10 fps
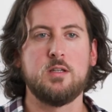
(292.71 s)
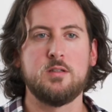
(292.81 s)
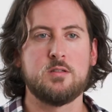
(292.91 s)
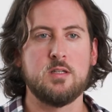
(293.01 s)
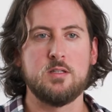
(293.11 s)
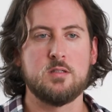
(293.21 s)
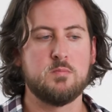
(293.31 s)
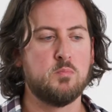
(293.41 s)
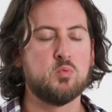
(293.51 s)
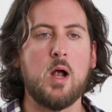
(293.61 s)
is
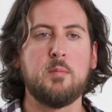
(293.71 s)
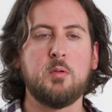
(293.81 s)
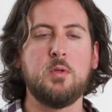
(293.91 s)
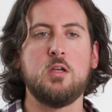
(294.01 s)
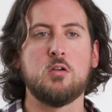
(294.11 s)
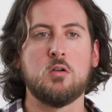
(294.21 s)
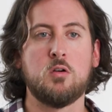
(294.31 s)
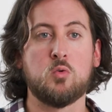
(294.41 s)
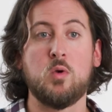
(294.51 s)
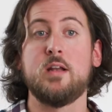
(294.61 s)
probably your
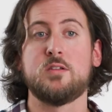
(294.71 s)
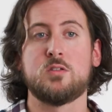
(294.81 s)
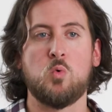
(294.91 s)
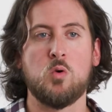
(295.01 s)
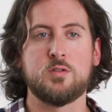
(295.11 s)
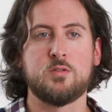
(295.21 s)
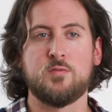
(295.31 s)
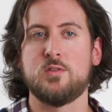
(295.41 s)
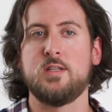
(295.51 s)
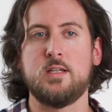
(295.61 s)
greatest source
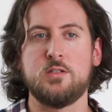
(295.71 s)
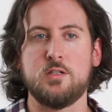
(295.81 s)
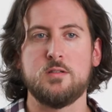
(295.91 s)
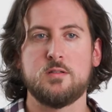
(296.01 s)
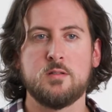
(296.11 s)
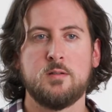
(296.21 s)
for TDGs.